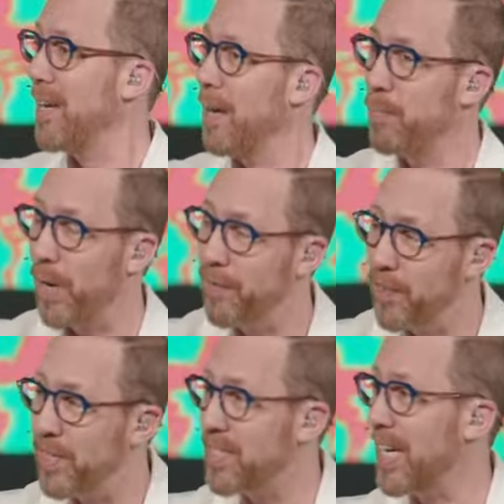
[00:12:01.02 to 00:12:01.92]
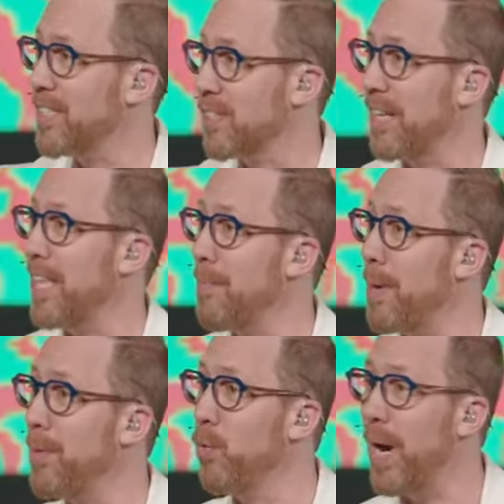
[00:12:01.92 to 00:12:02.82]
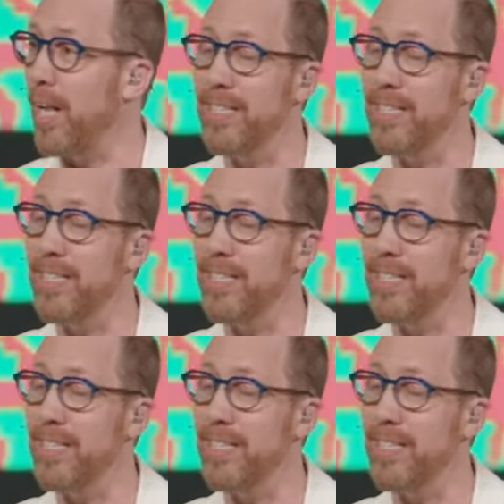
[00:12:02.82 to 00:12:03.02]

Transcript: and pray for the sick so that they may be well.